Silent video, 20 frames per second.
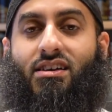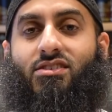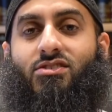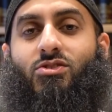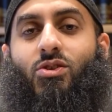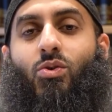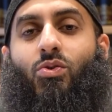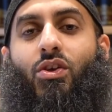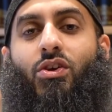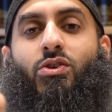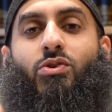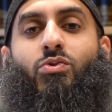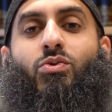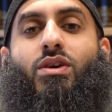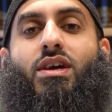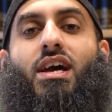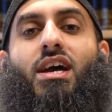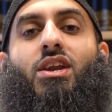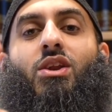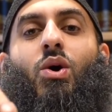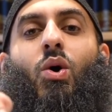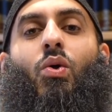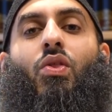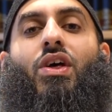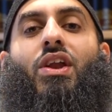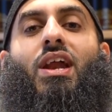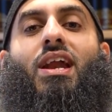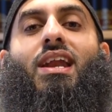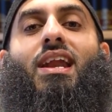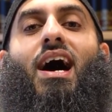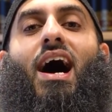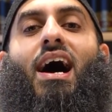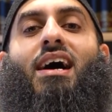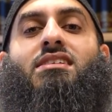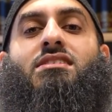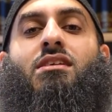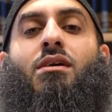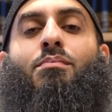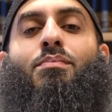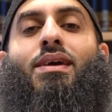so that you can know that Allah
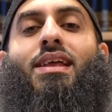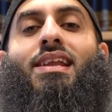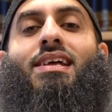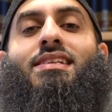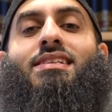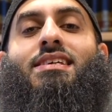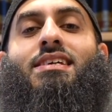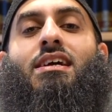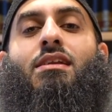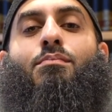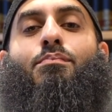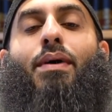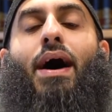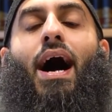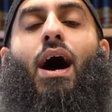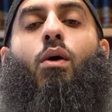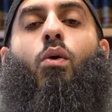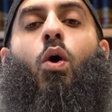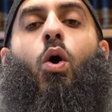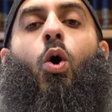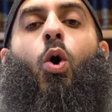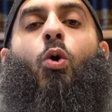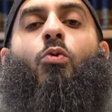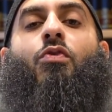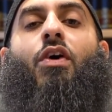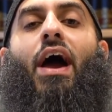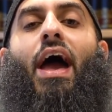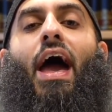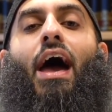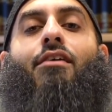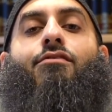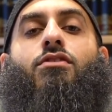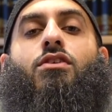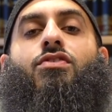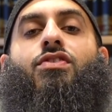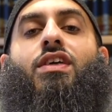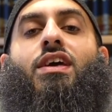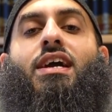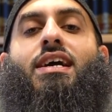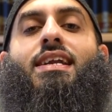has ability and power over
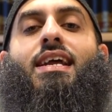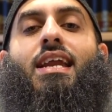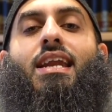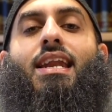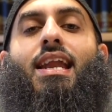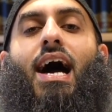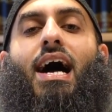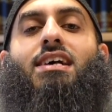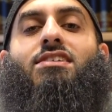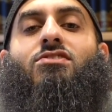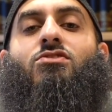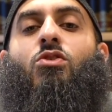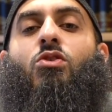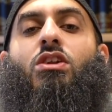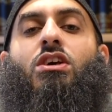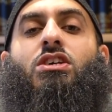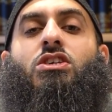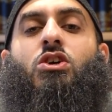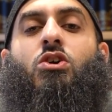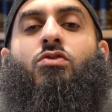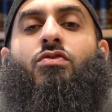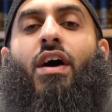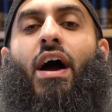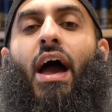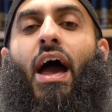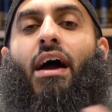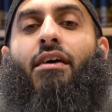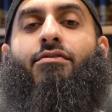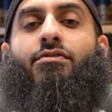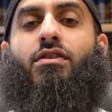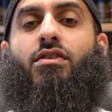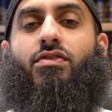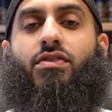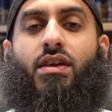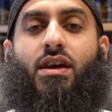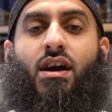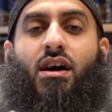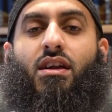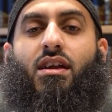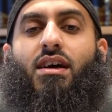everything and Allah has knowledge over
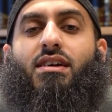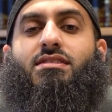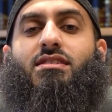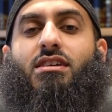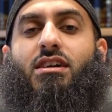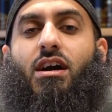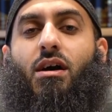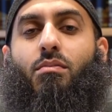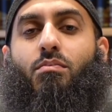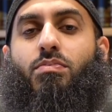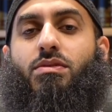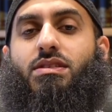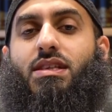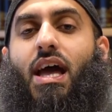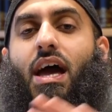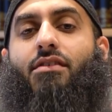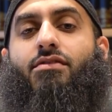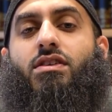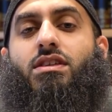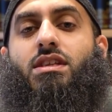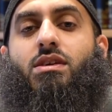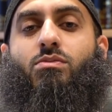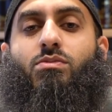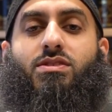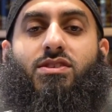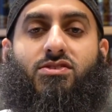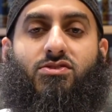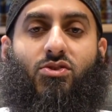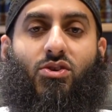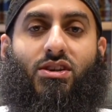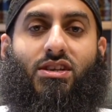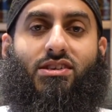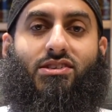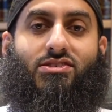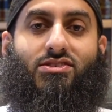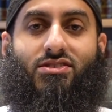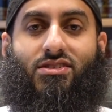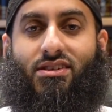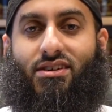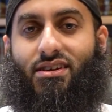everything. Allah has encompassed everything with His
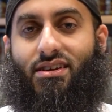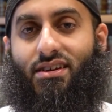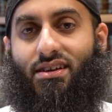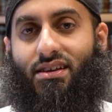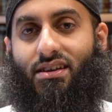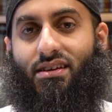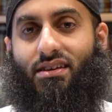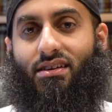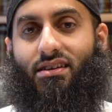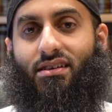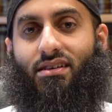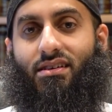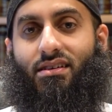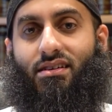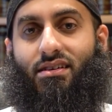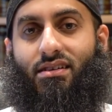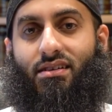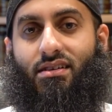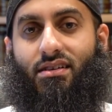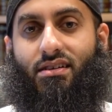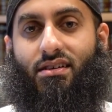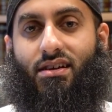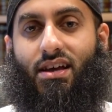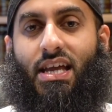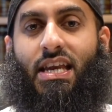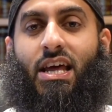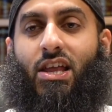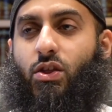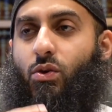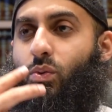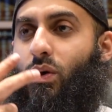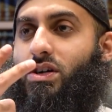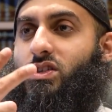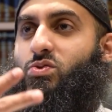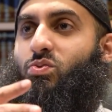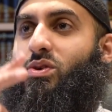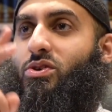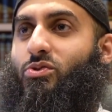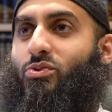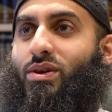knowledge. In other
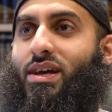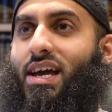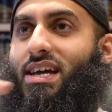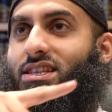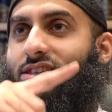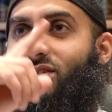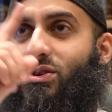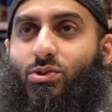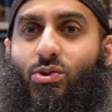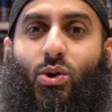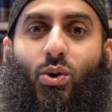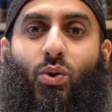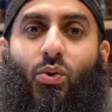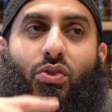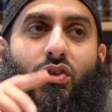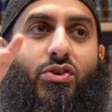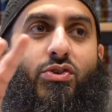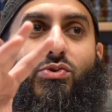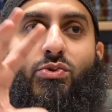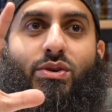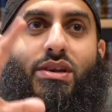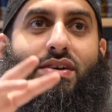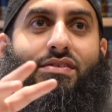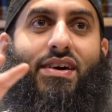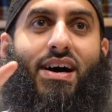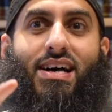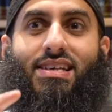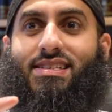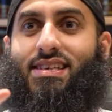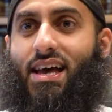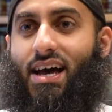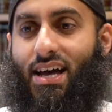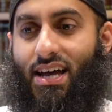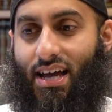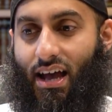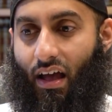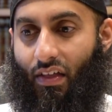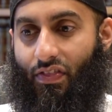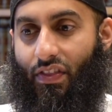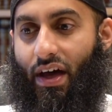words, when you get to know the universe
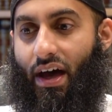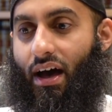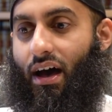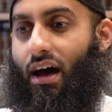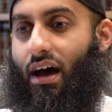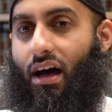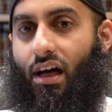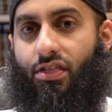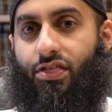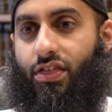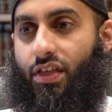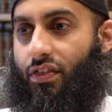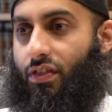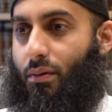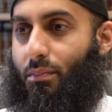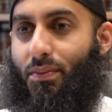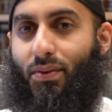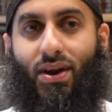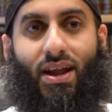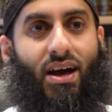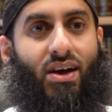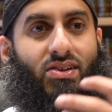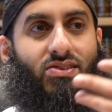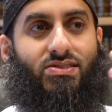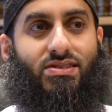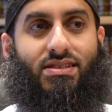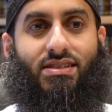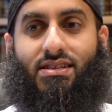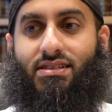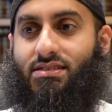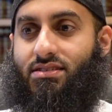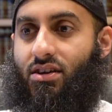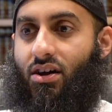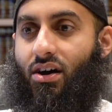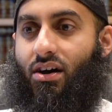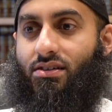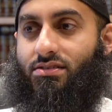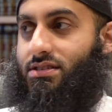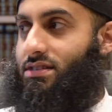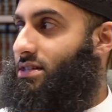and the earth and the plants and the
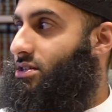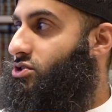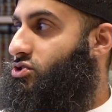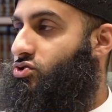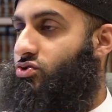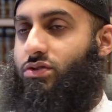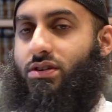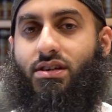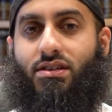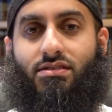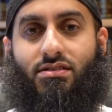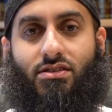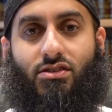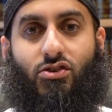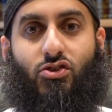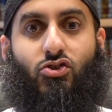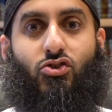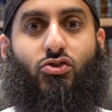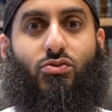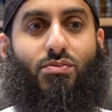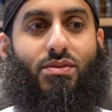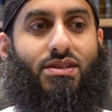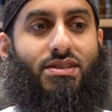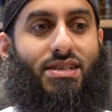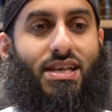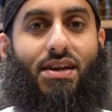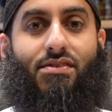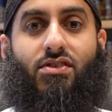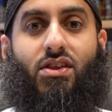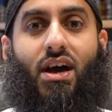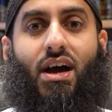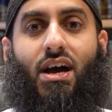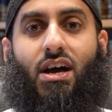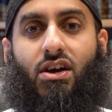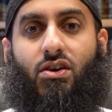stars and the trees and the humans and everything,